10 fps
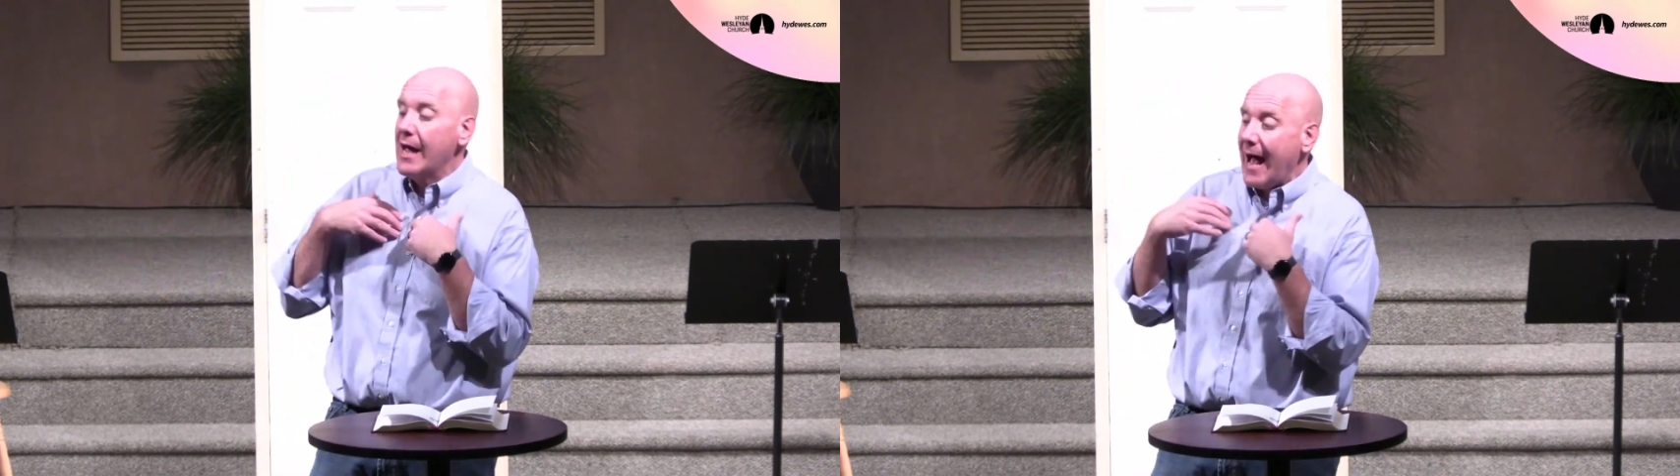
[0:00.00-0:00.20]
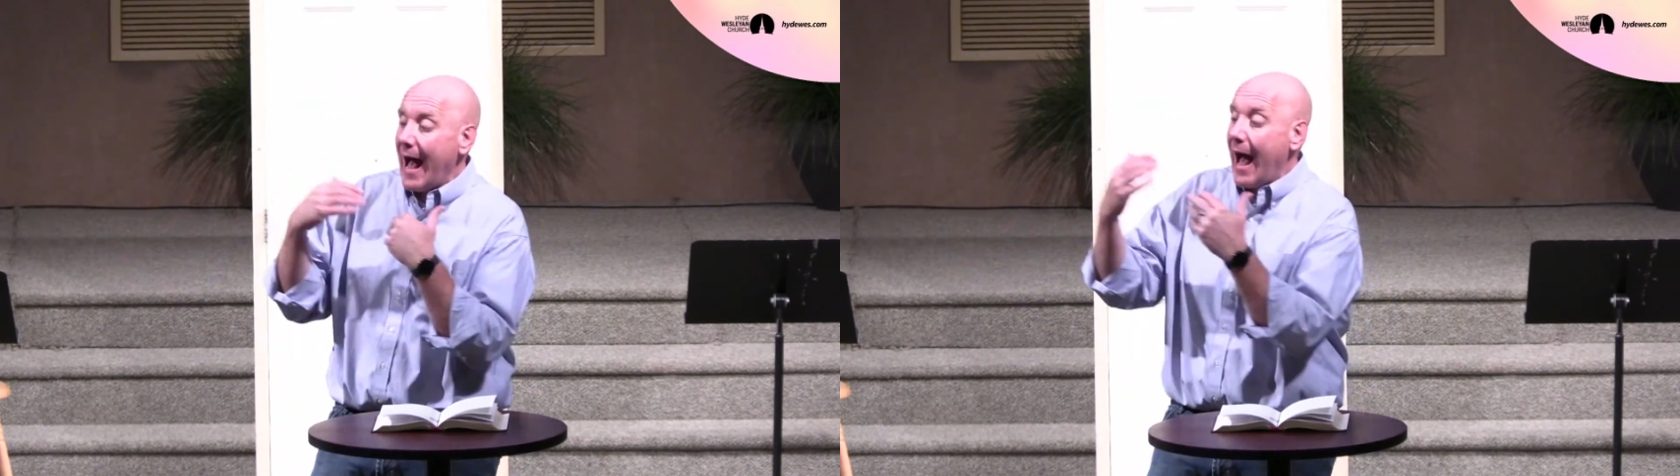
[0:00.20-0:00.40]

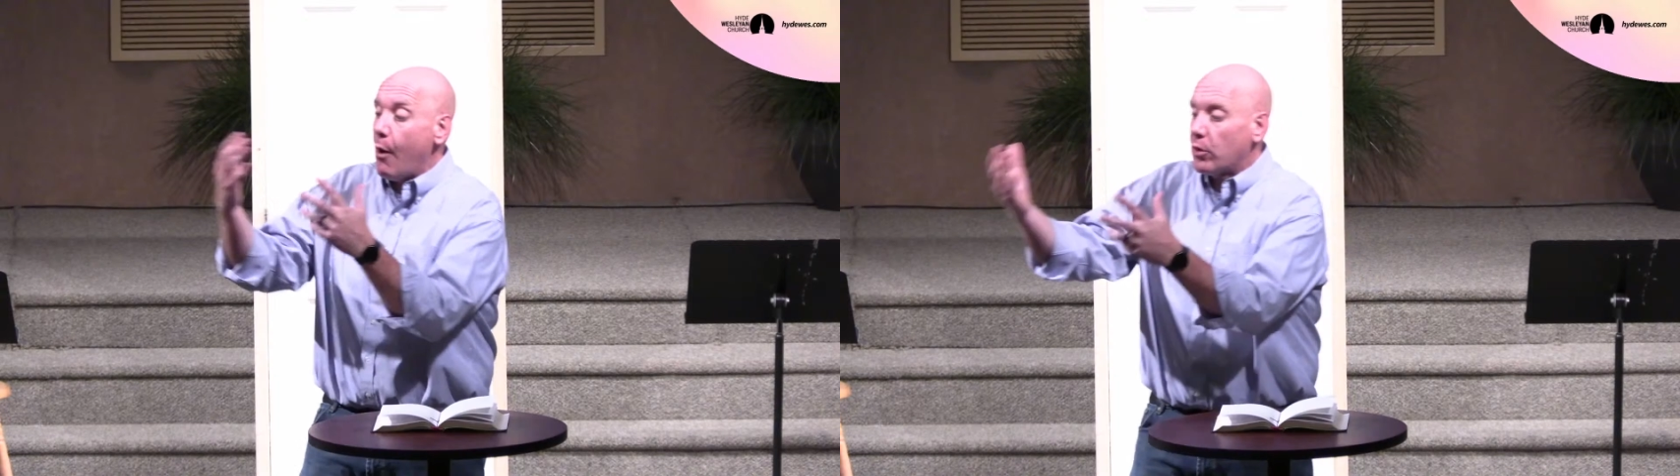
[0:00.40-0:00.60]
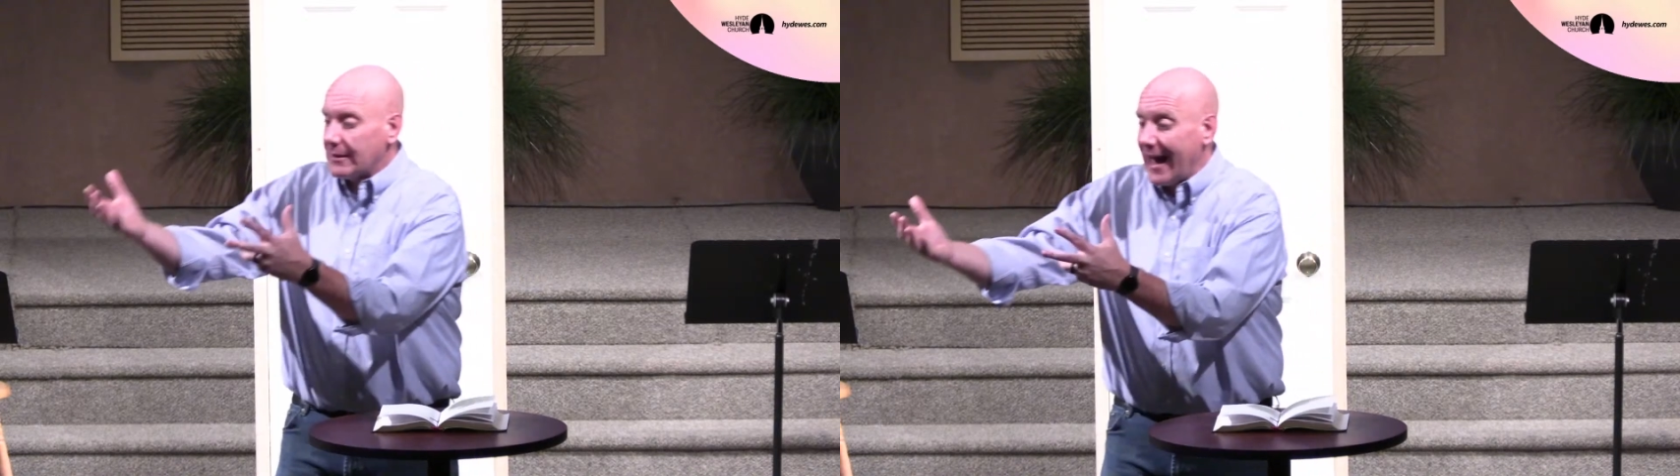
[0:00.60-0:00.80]

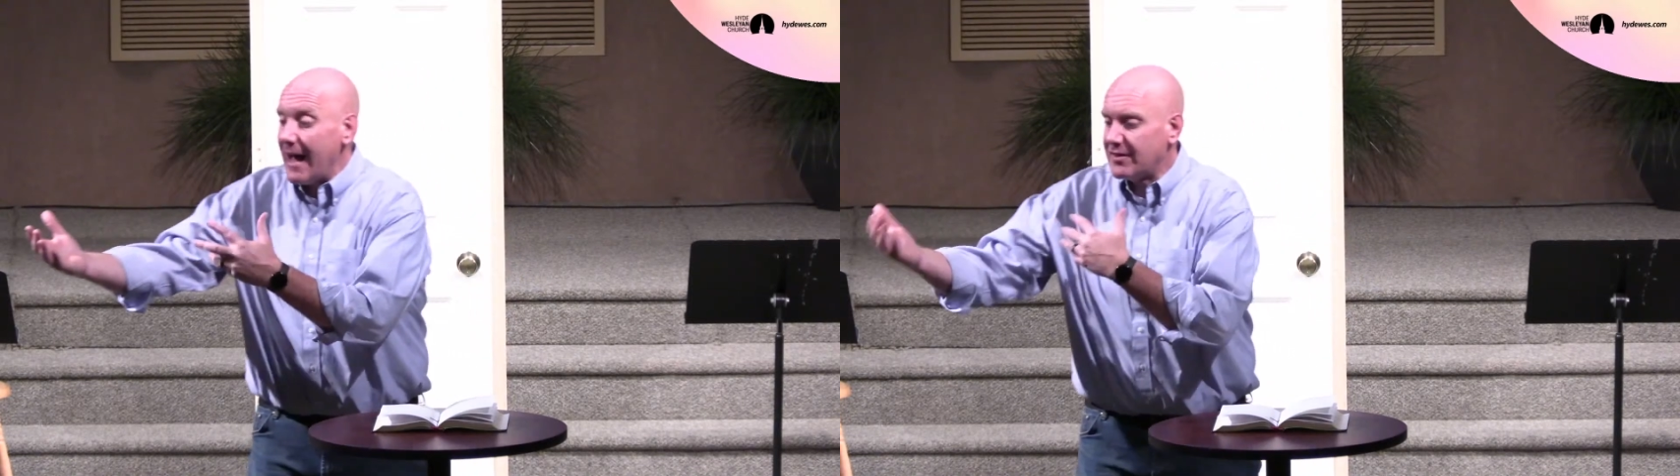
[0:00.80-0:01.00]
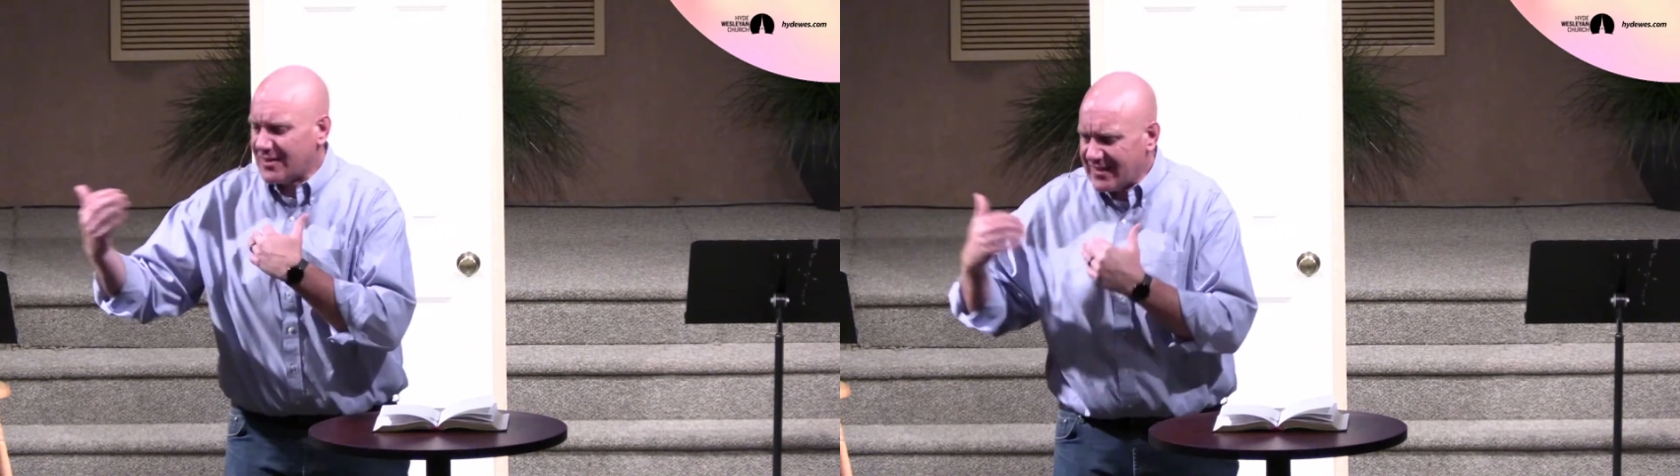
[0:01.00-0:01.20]
our
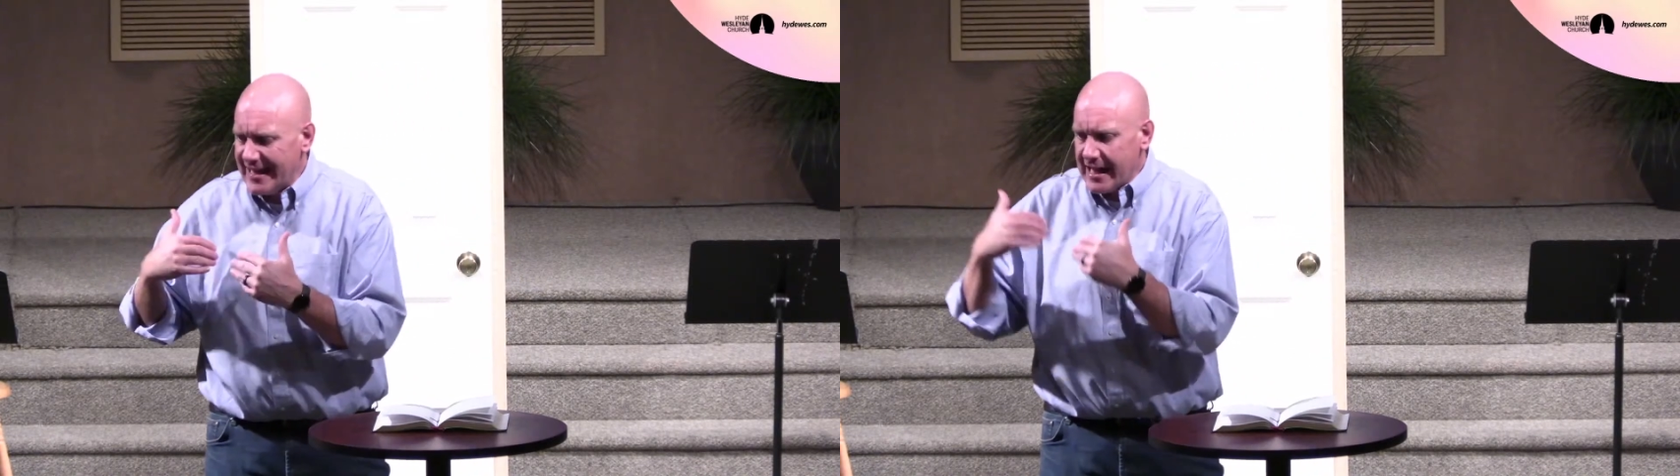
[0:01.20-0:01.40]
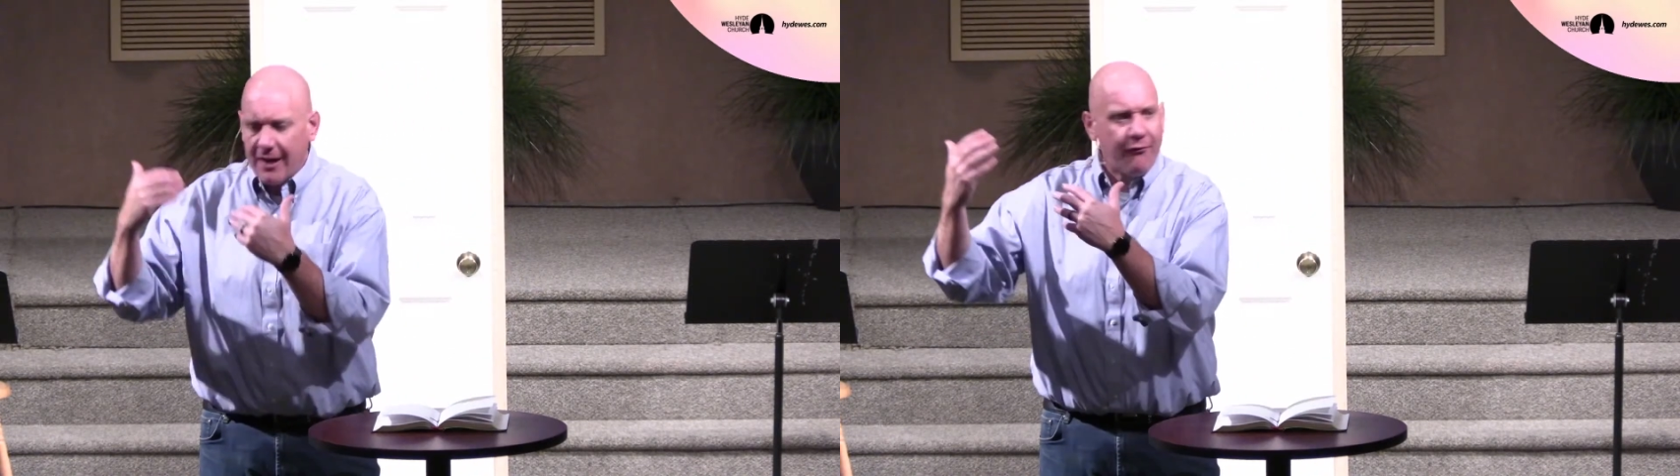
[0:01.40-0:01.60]
lives,
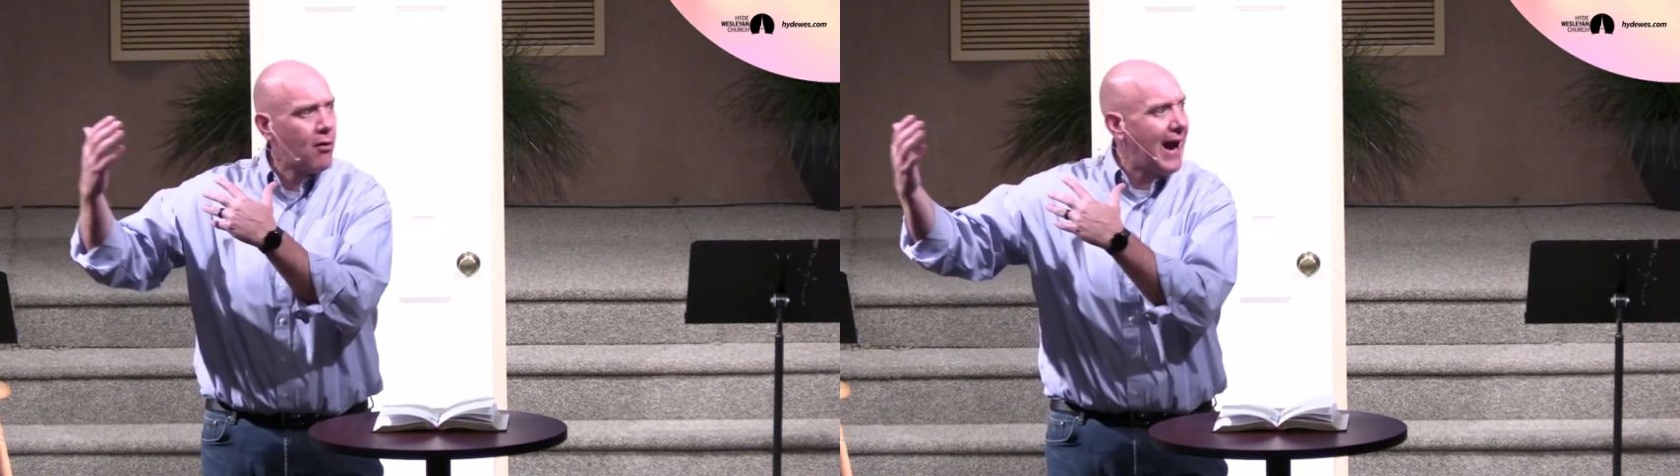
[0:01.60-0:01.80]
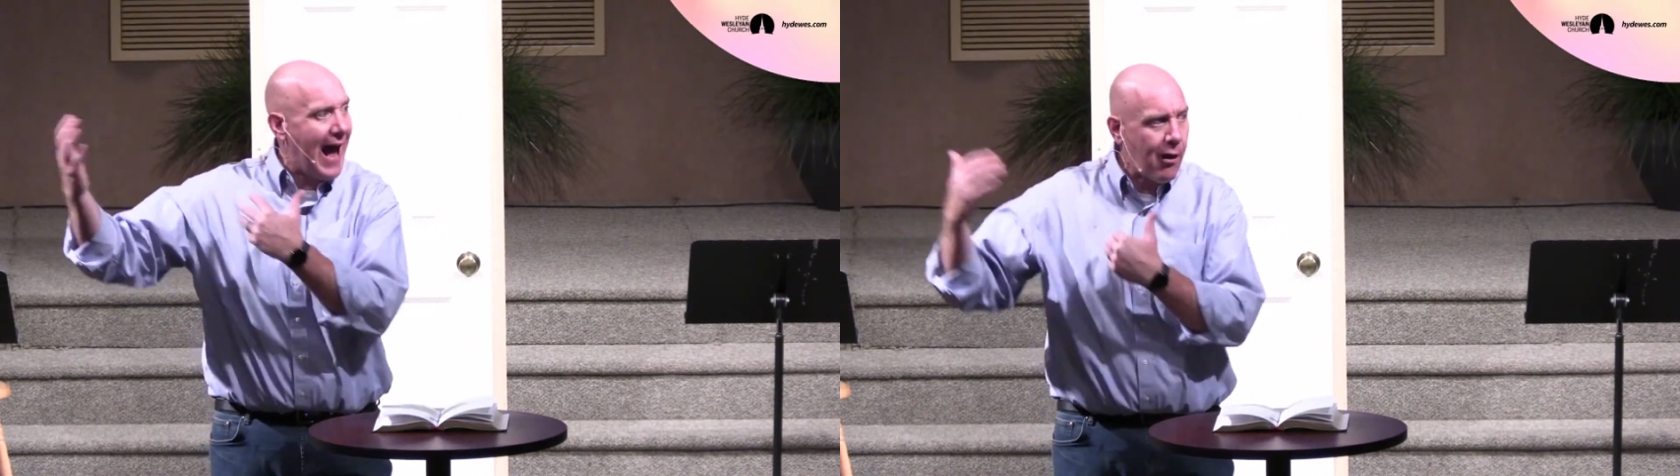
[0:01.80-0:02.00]
seeking
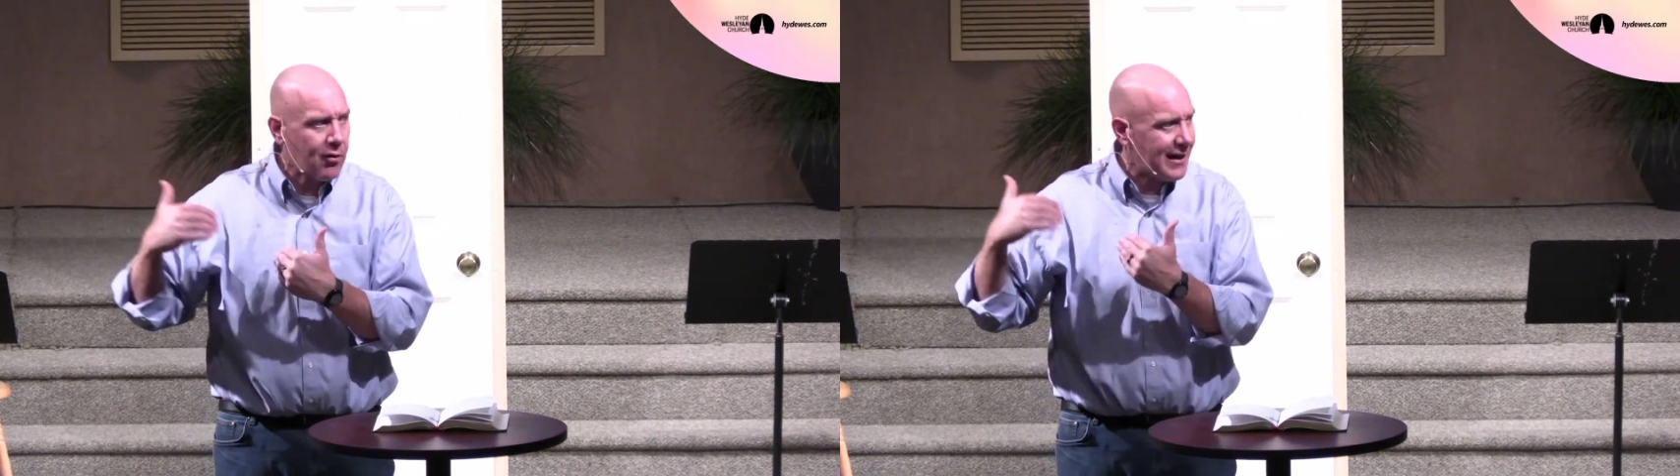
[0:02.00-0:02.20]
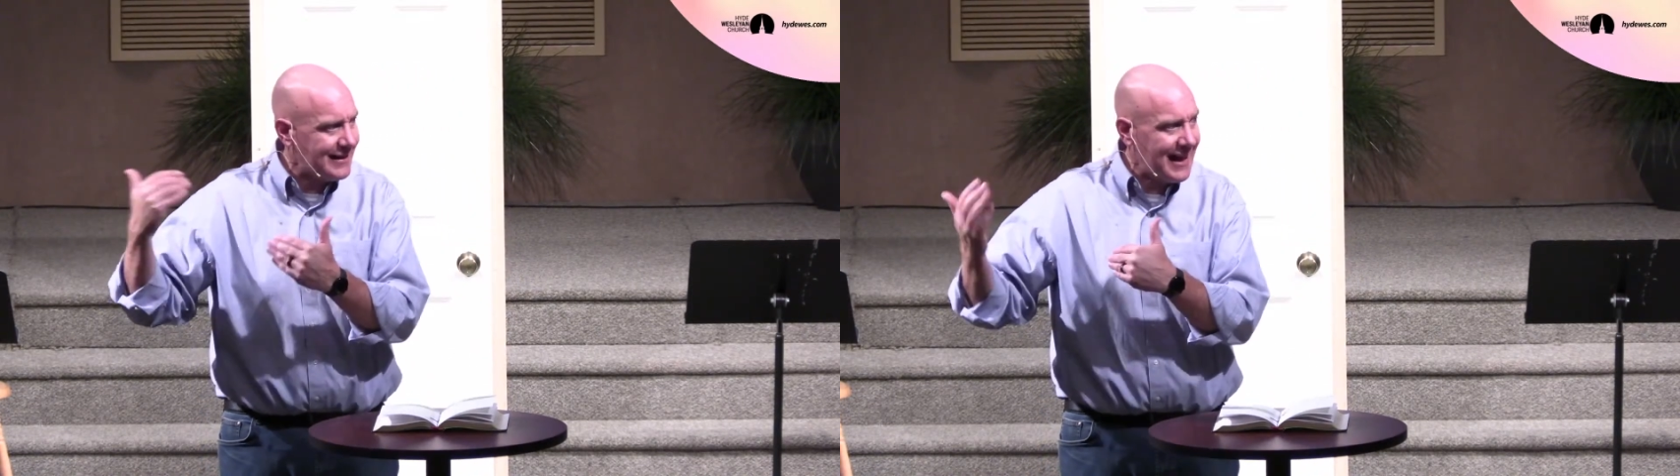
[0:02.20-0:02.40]
for
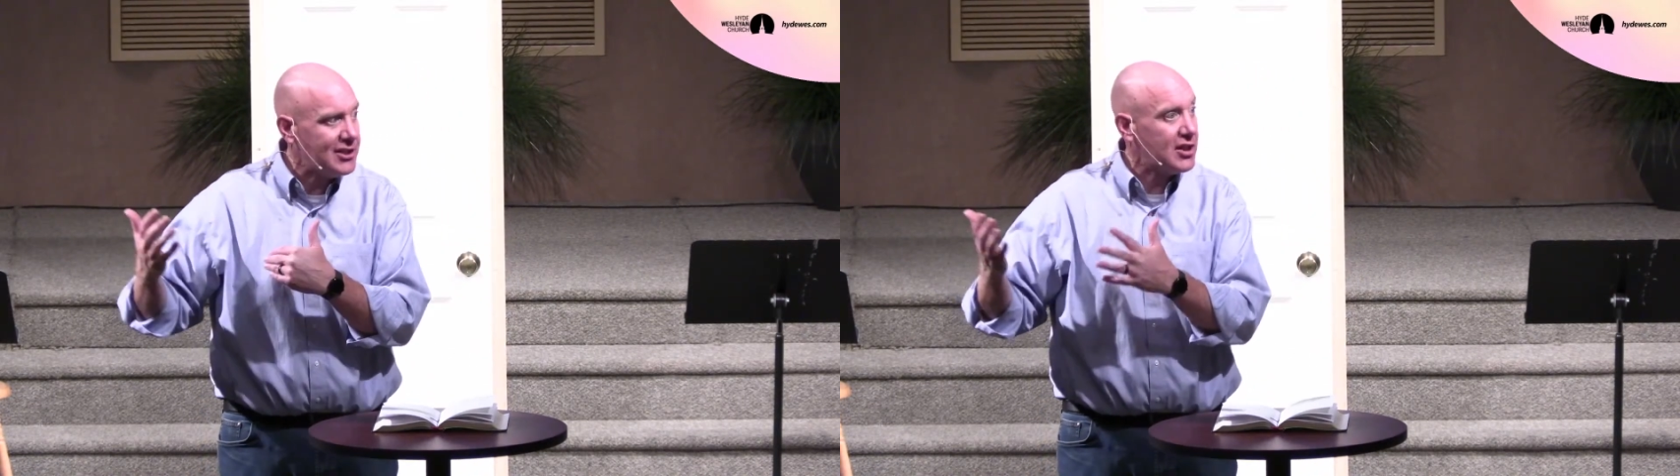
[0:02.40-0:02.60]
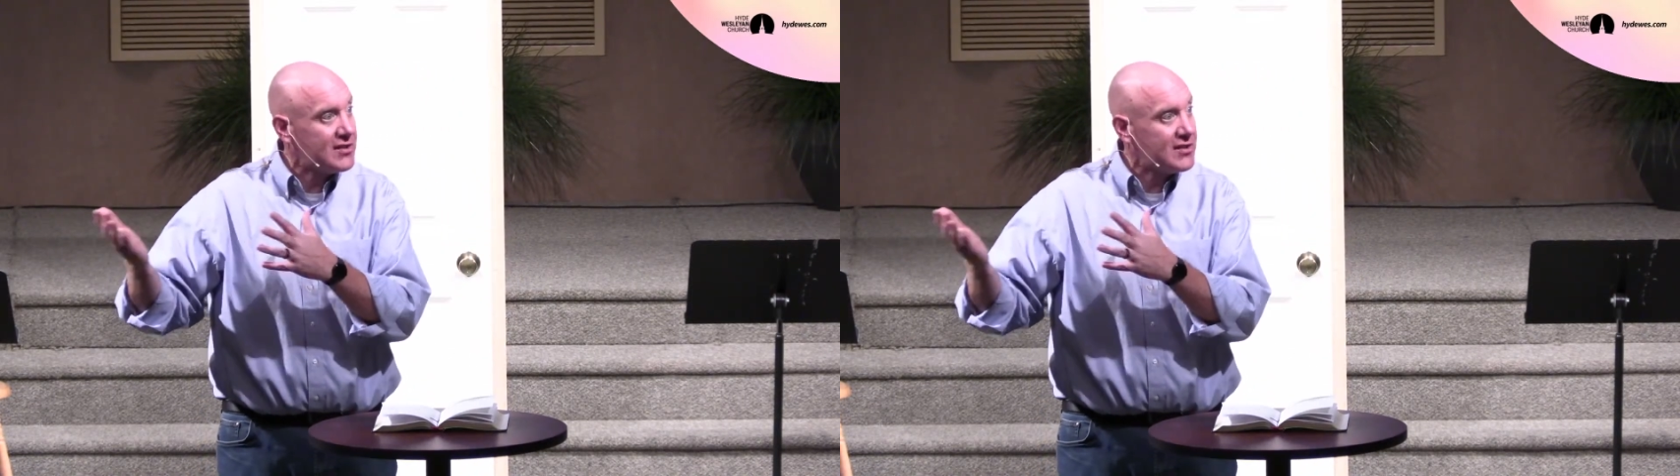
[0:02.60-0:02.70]
our attention,